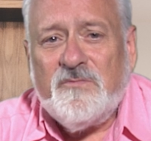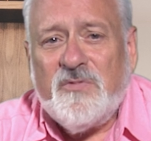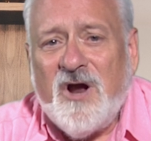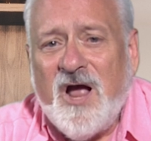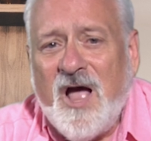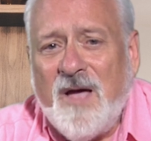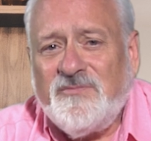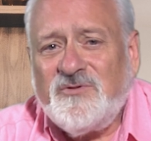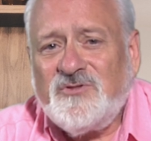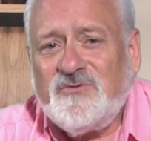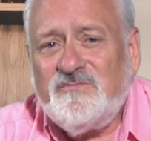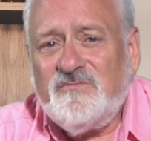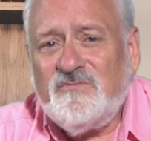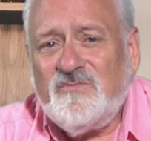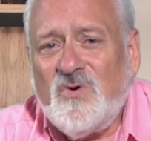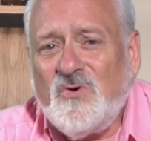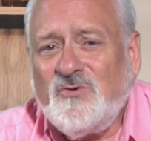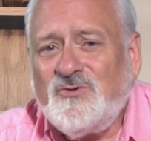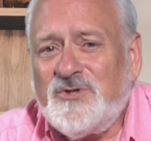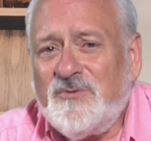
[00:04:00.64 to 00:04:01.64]
Perhaps
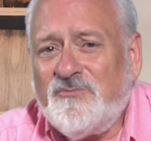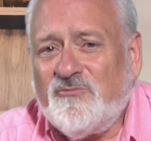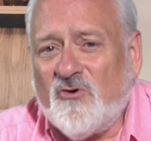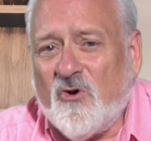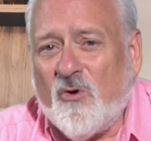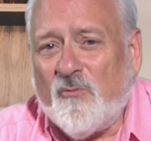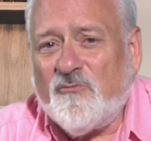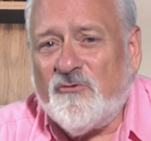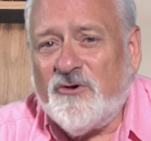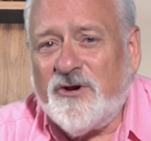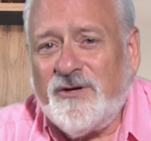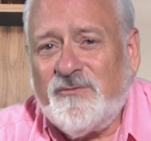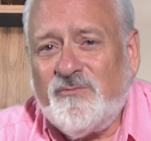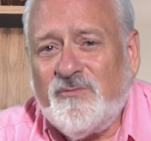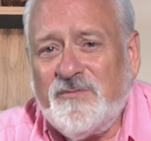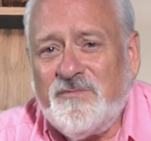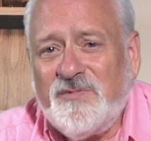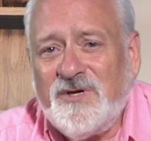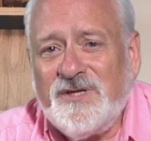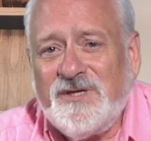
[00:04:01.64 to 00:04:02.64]
most appropriate
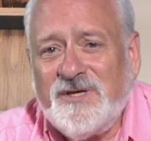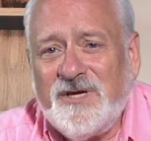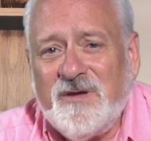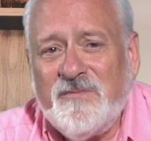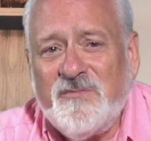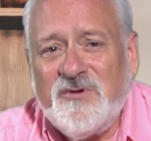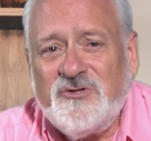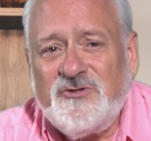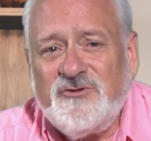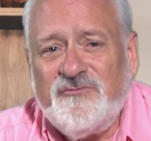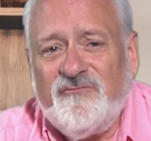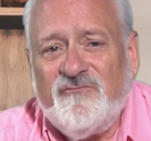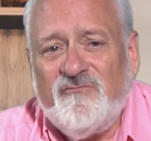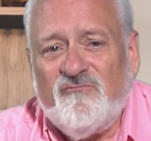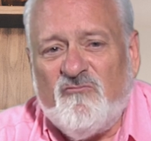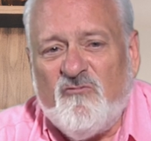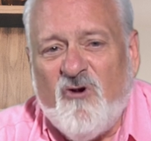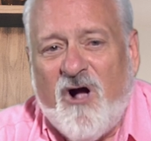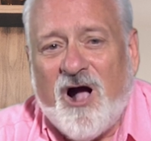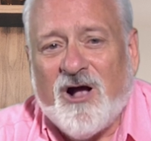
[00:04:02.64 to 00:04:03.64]
would be the image of
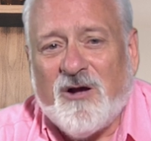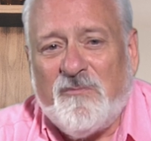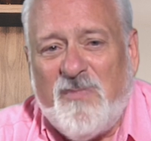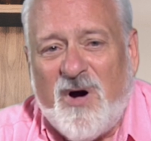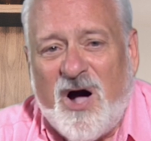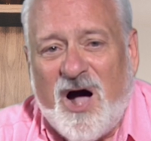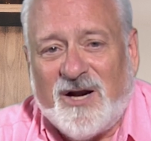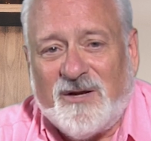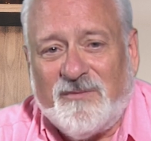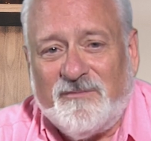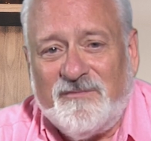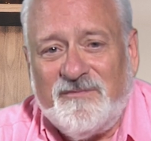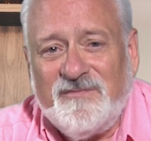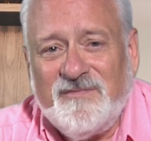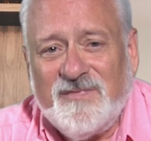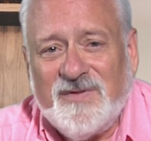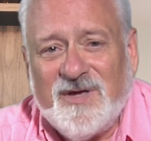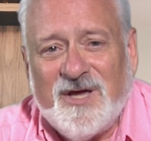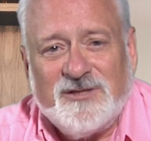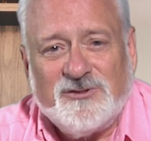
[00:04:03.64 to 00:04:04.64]
rock bottom,
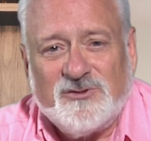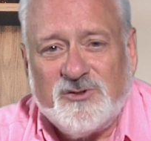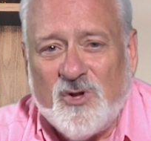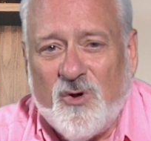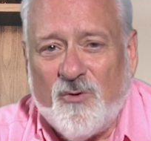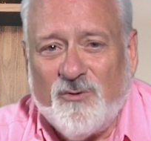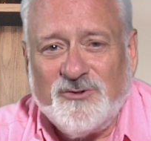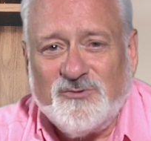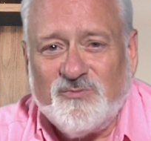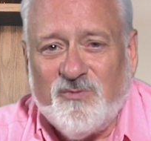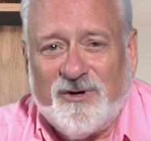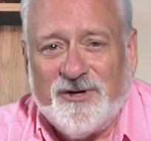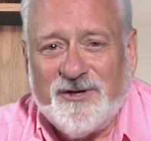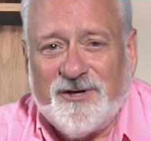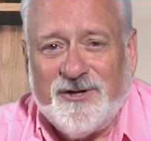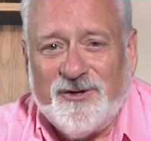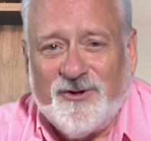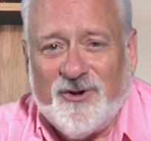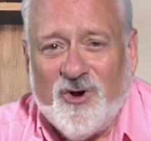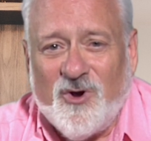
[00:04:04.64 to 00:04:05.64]
as low as one
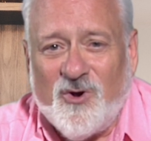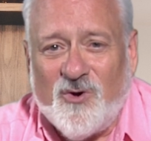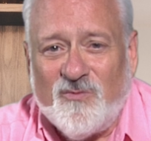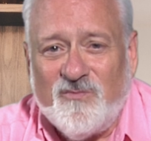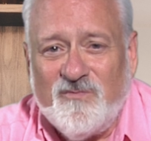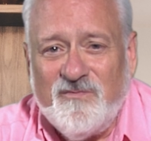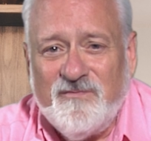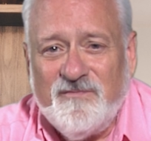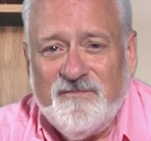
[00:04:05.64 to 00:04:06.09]
can go.